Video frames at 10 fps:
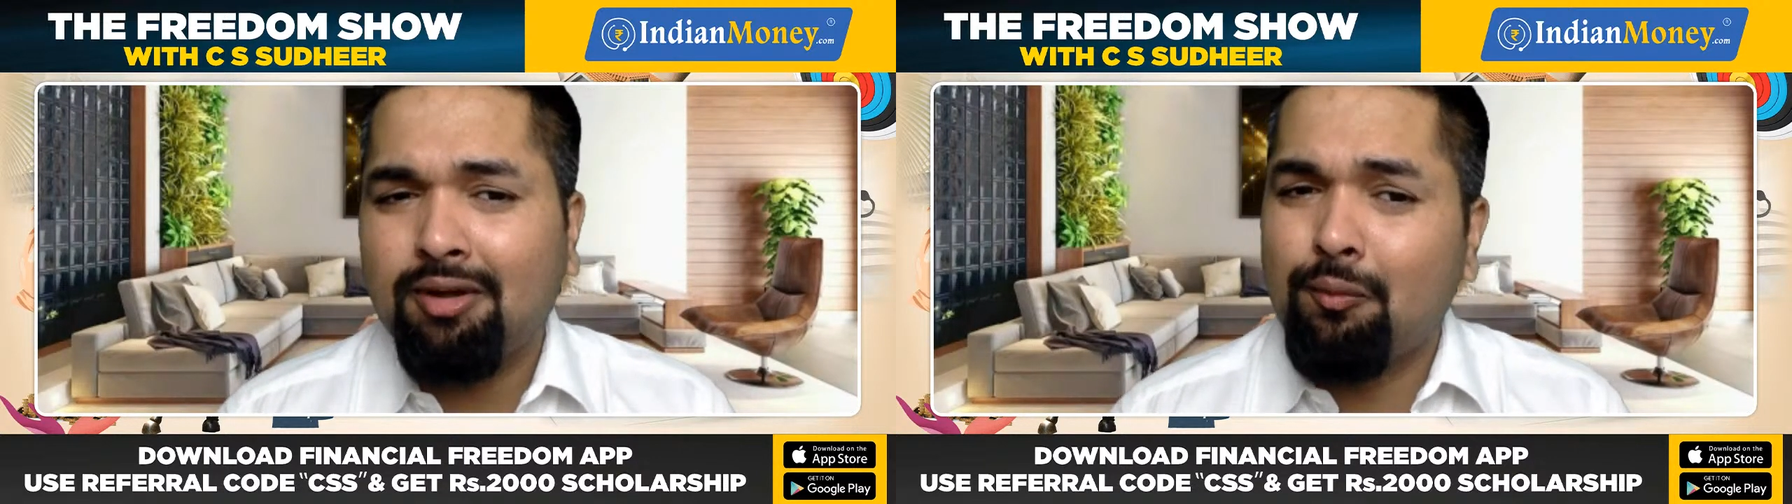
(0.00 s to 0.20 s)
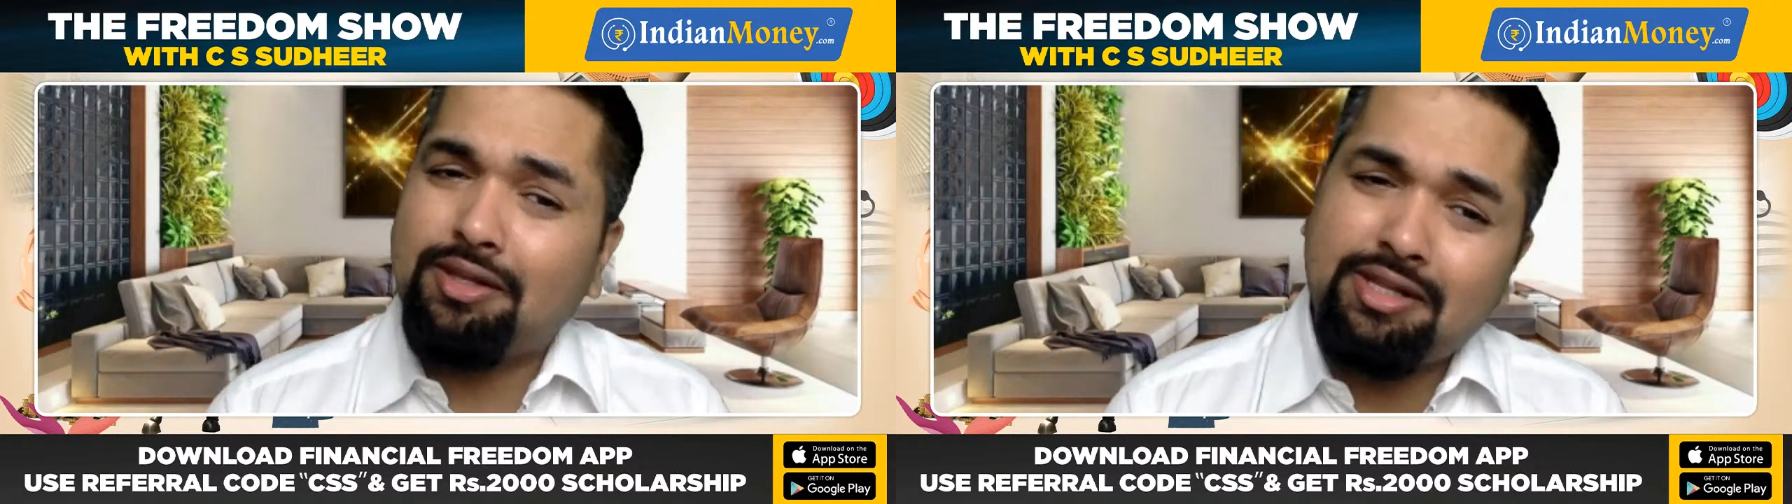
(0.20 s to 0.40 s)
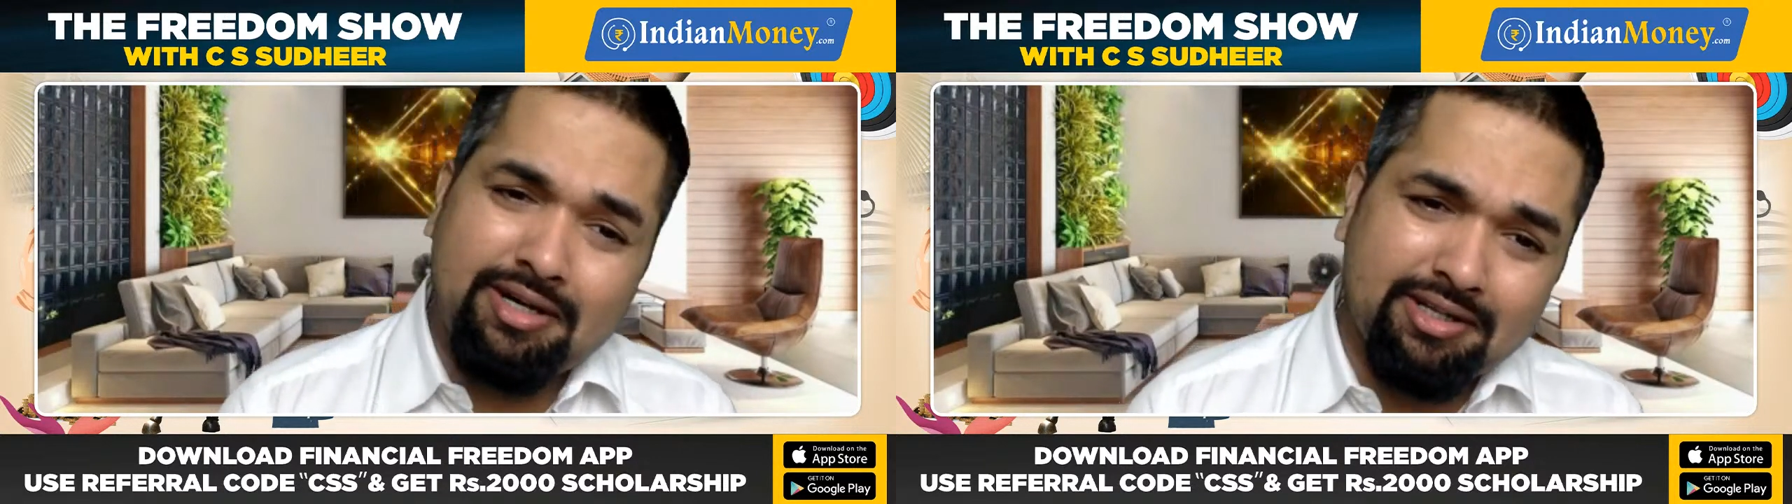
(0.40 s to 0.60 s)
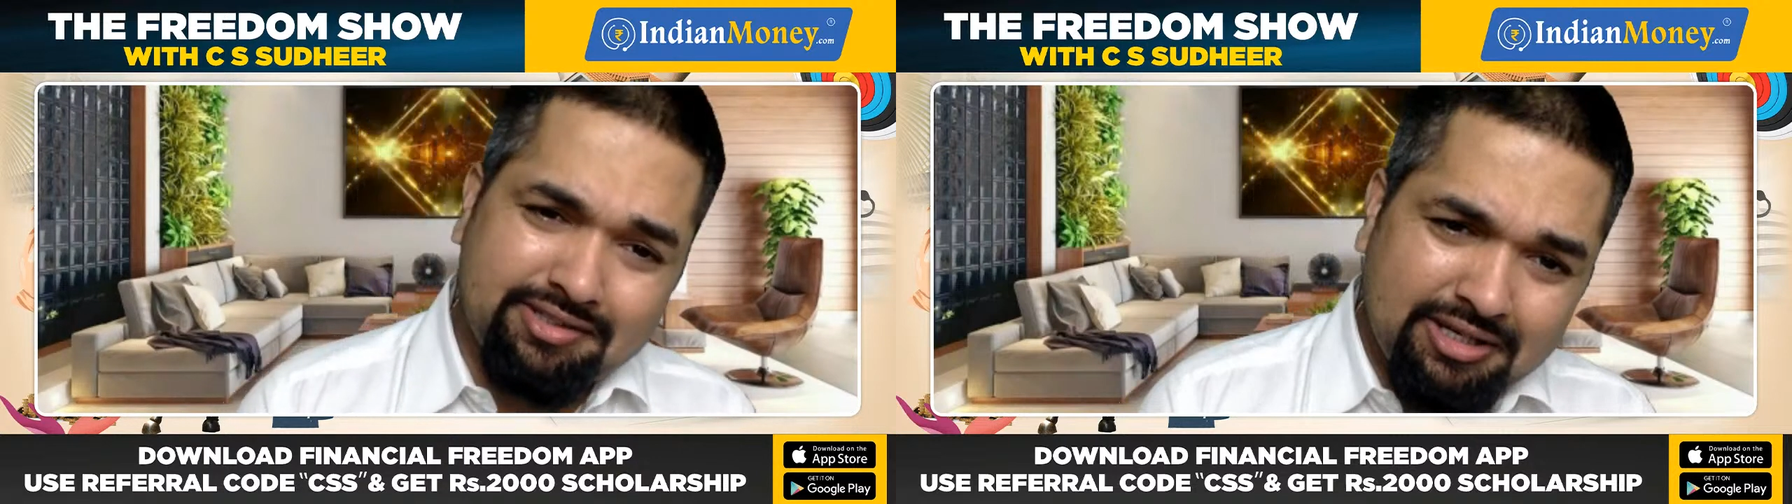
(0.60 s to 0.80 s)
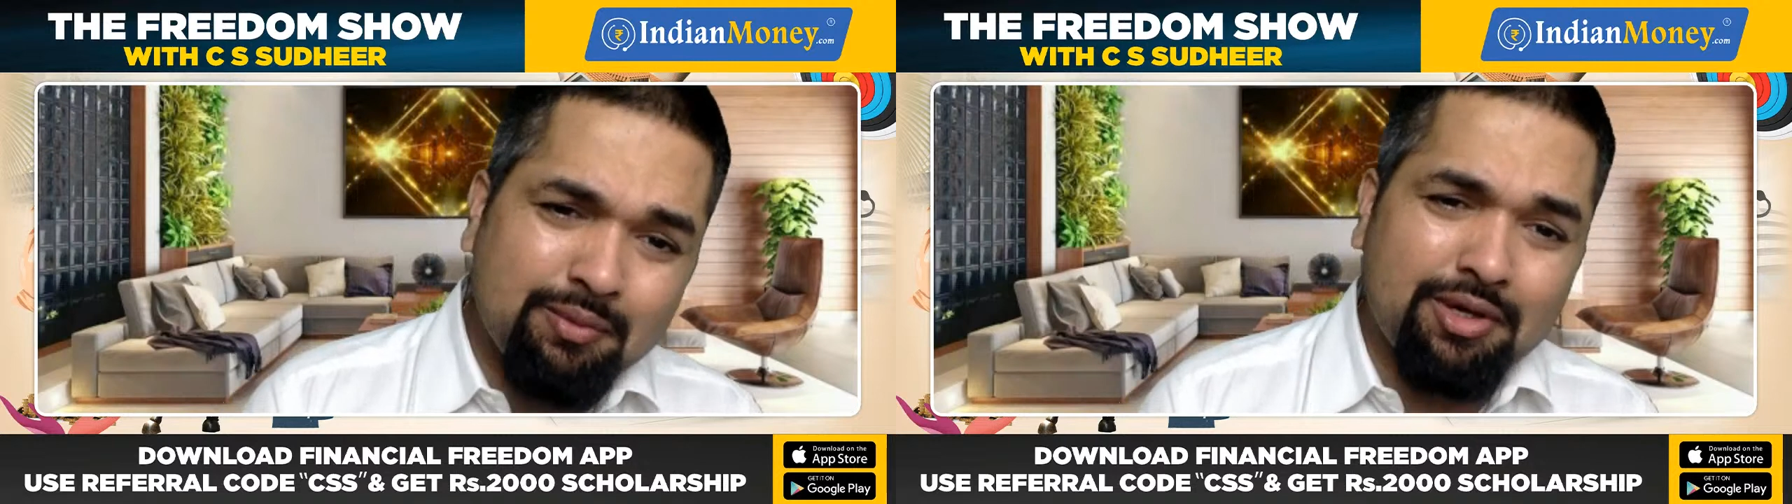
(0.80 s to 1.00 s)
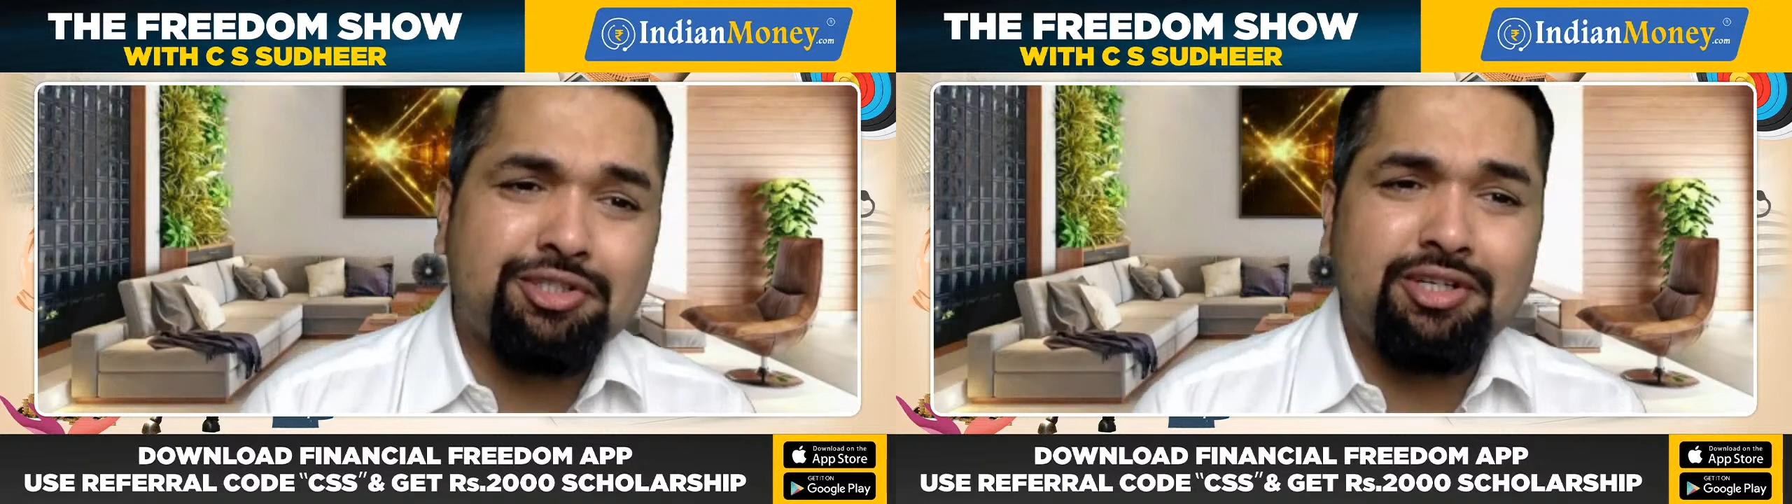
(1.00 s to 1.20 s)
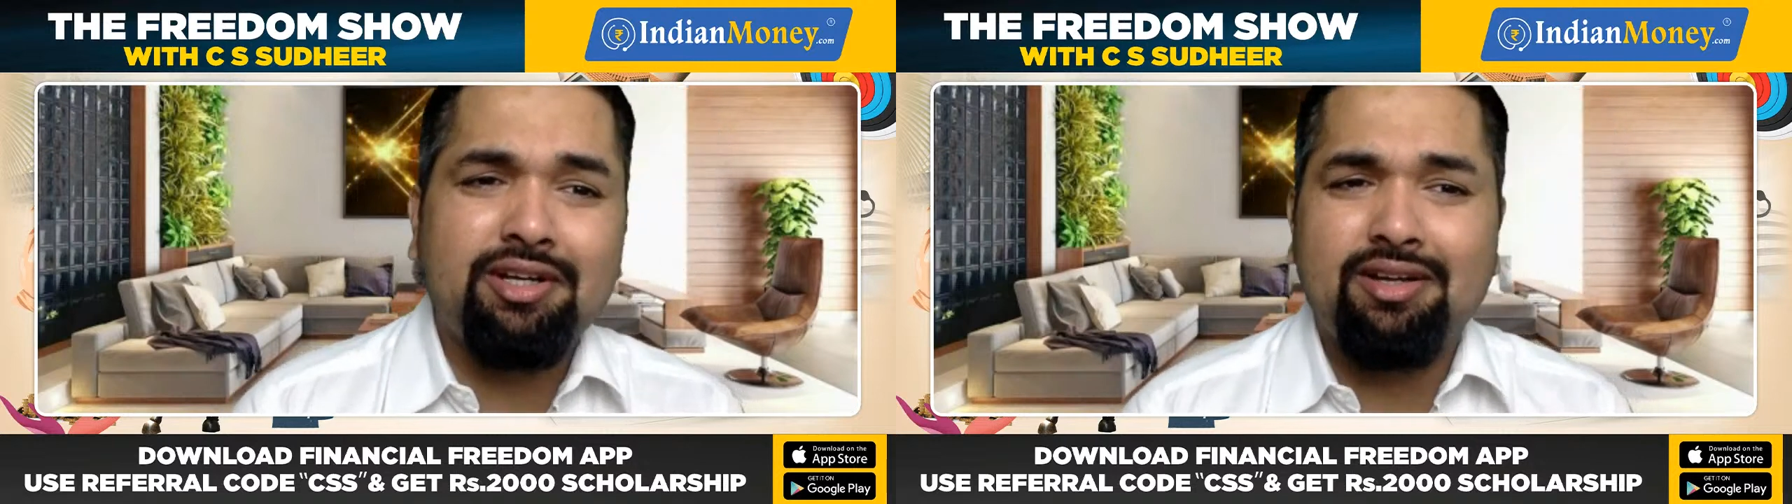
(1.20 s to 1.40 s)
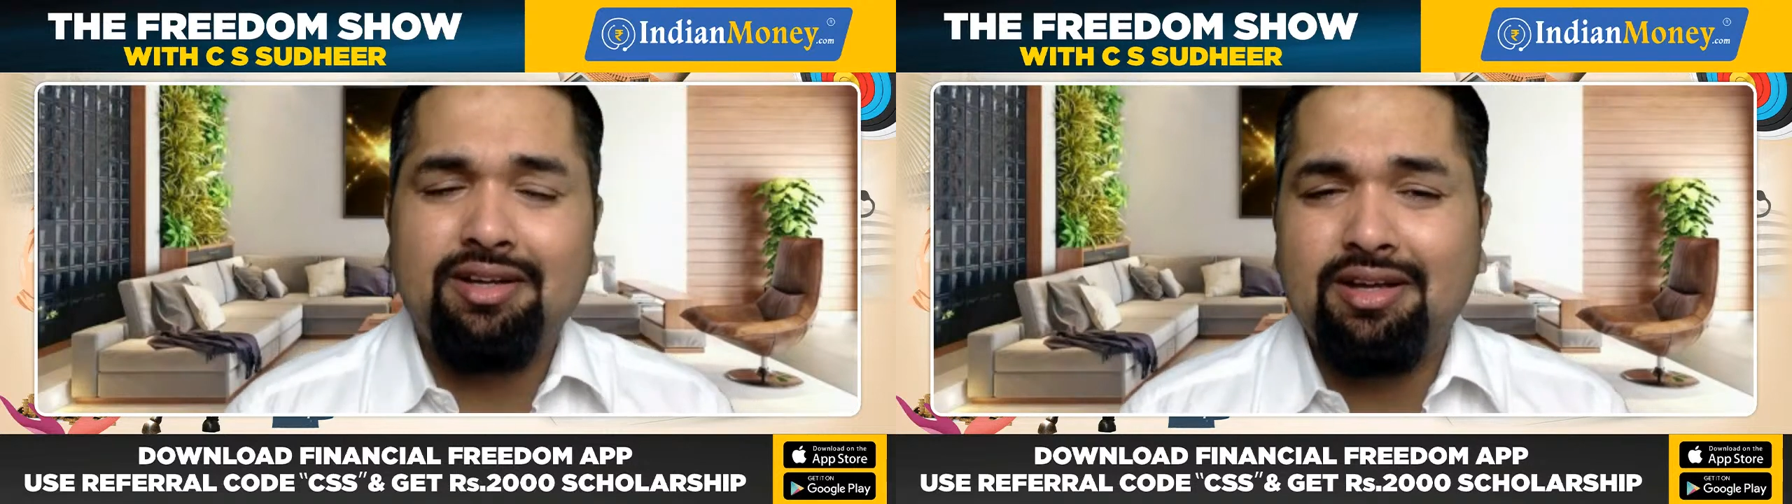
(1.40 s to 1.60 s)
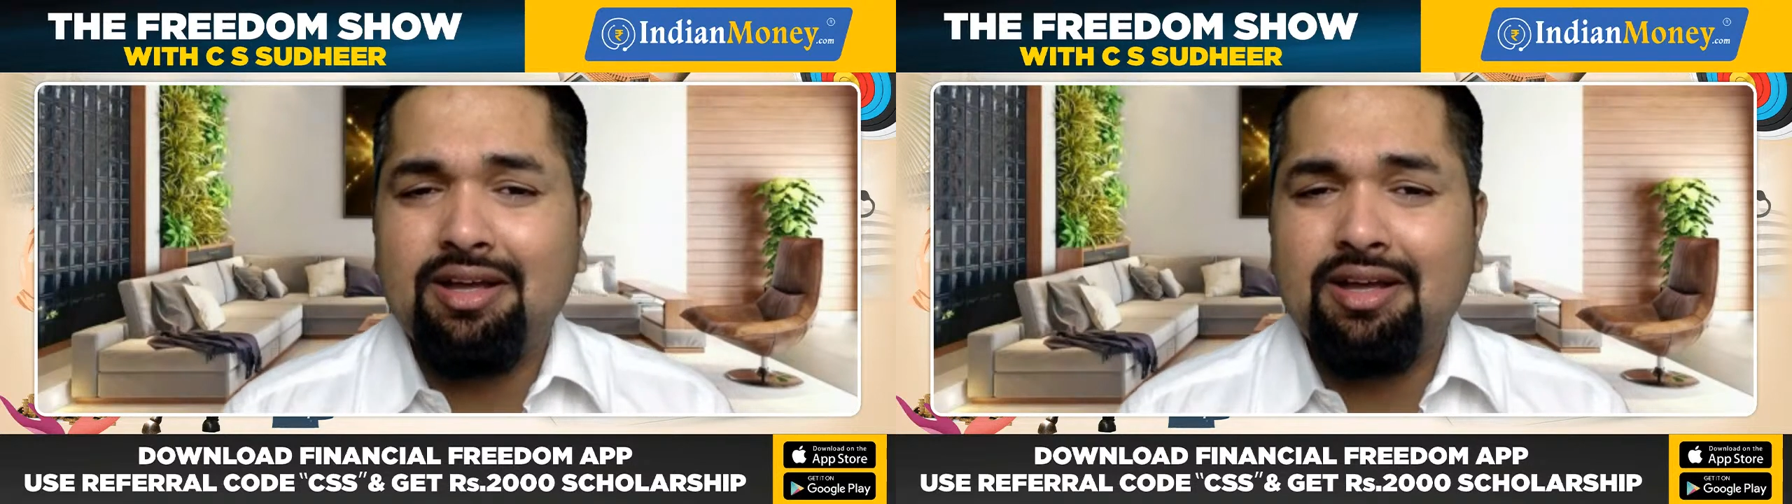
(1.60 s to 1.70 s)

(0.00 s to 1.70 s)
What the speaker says: whether it is investing,